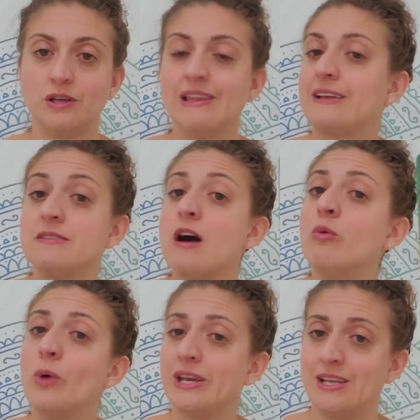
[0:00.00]
like
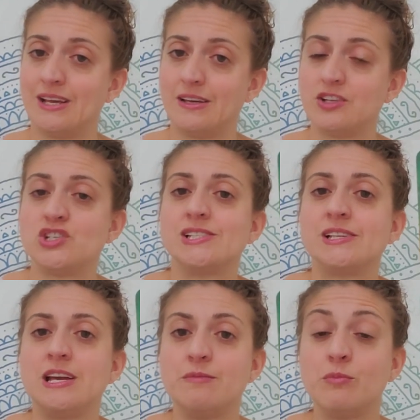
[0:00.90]
not waiting just
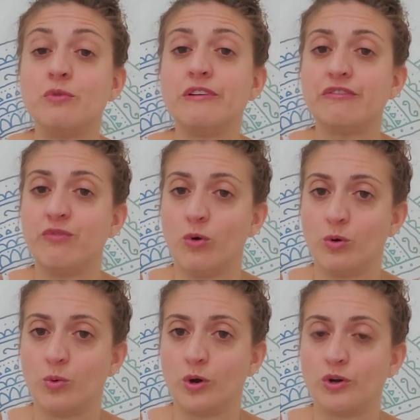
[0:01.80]
keep moving
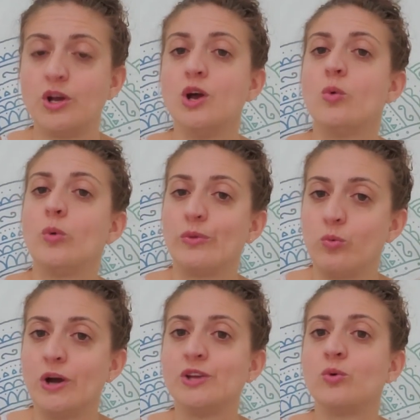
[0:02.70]
forward with
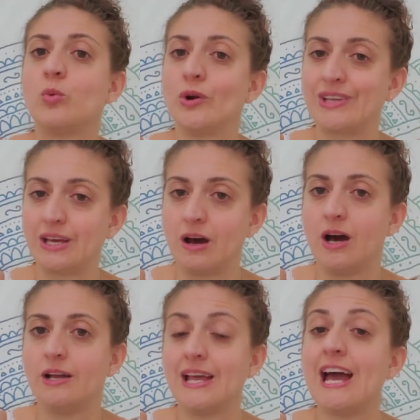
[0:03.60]
what you're working
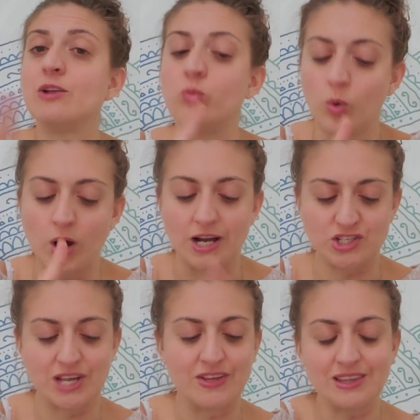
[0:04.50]
on and
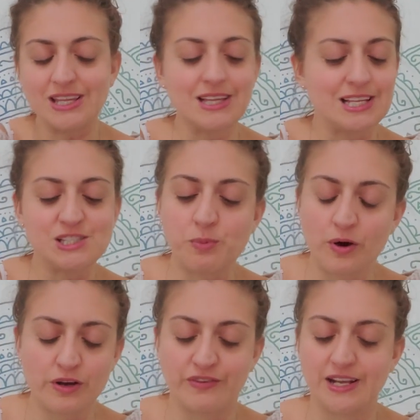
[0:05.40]
watch and i think that that's
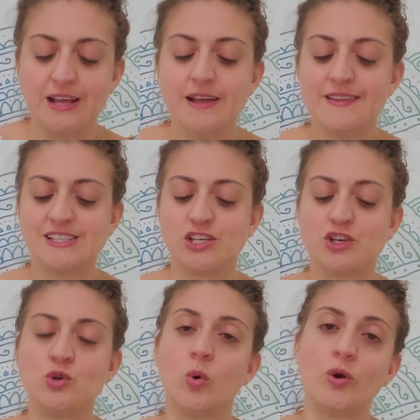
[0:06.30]
part of it is like
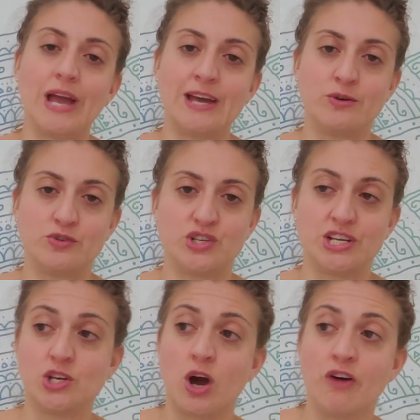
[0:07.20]
your
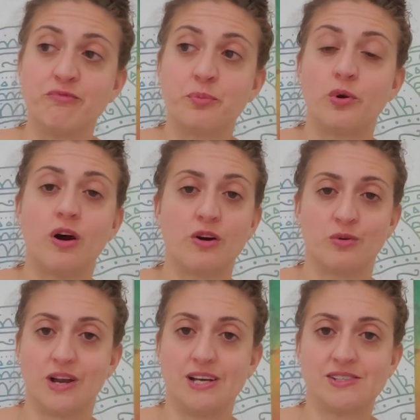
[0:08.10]
energy of
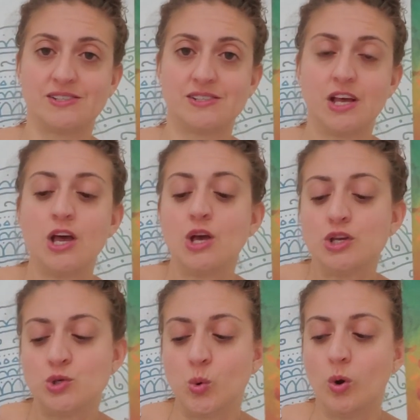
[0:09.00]
progress
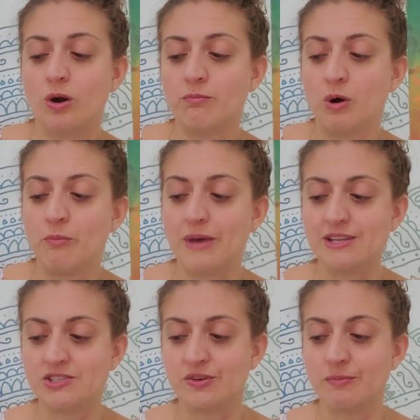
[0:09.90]
your
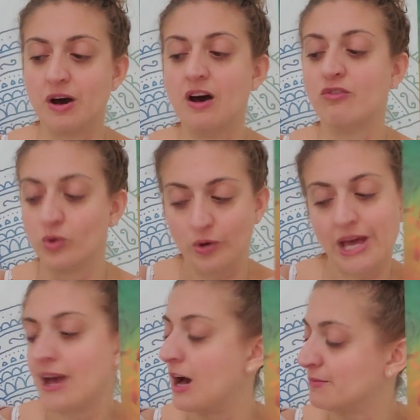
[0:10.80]
momentum of well
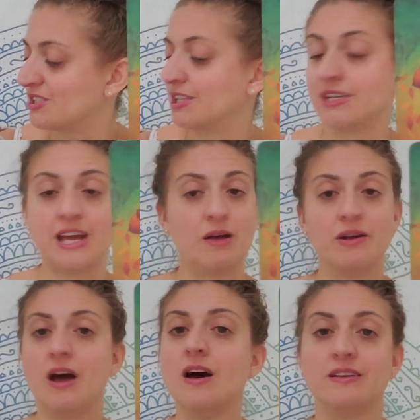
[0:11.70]
okay i'm just going to
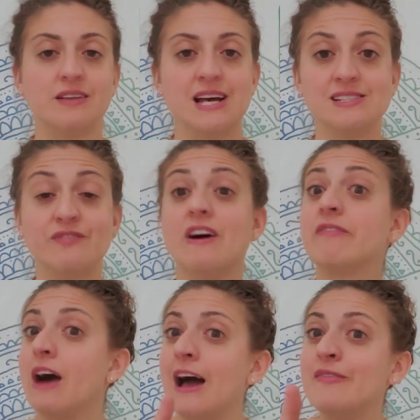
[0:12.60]
carry on as if
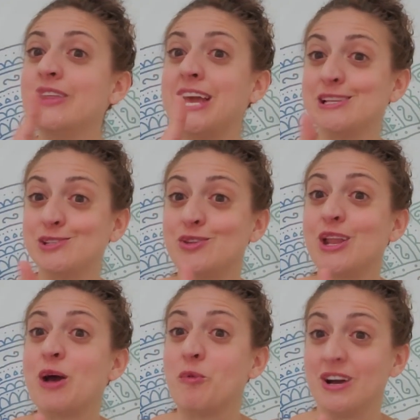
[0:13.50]
i've gotten the answer that
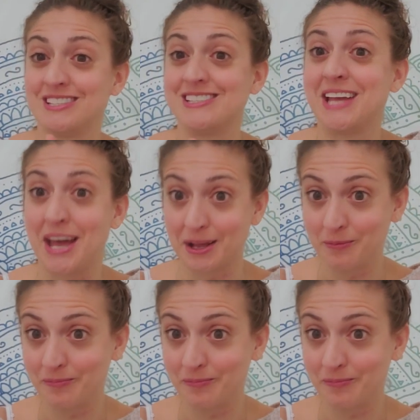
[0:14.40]
i want to get